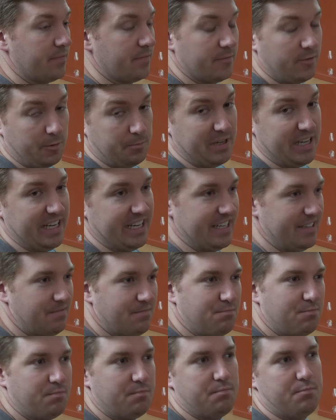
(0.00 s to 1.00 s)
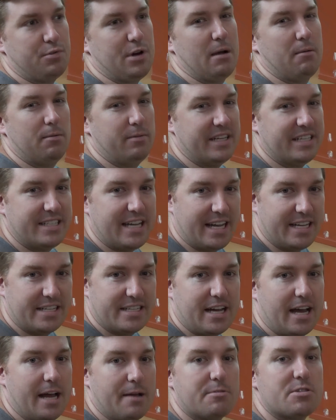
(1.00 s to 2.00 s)
repeated probably 10
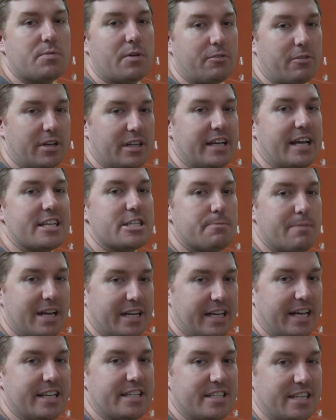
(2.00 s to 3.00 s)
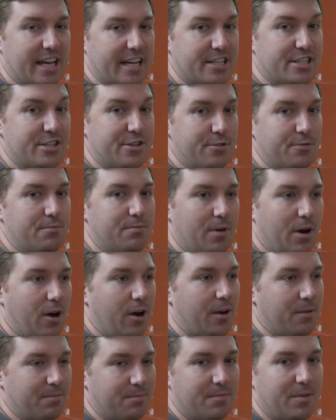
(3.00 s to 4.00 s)
times, but really as many as you
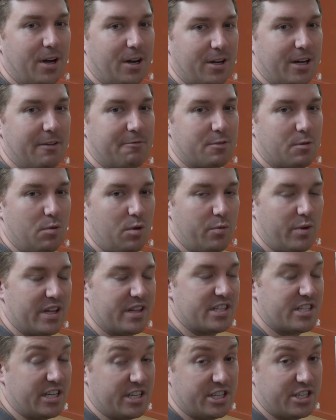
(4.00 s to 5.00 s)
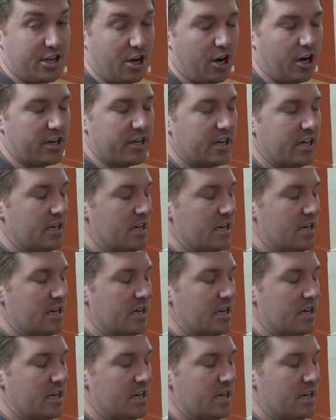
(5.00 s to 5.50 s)
are comfortable with to start.